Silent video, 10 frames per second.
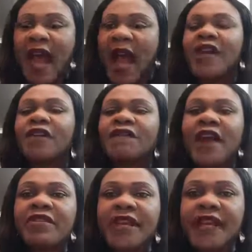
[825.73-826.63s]
are not
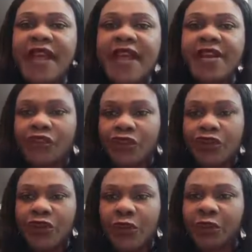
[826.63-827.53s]
very keen to
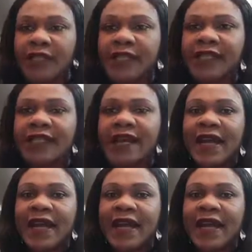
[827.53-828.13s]
notice